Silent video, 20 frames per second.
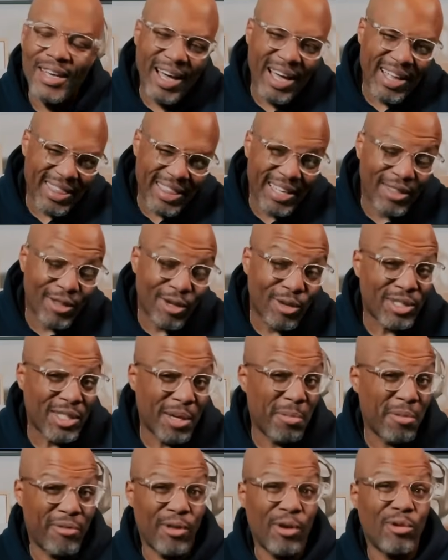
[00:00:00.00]
I think
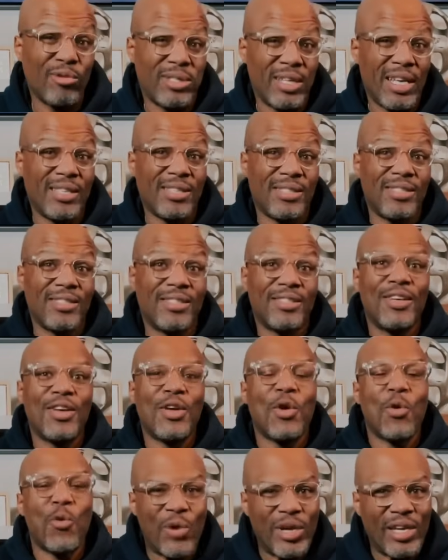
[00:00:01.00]
some of those lessons
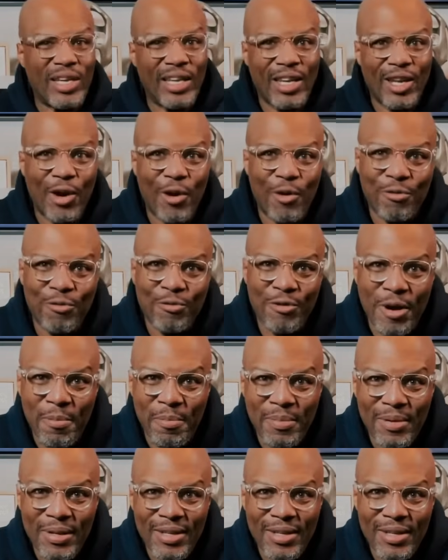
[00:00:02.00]
we can learn from.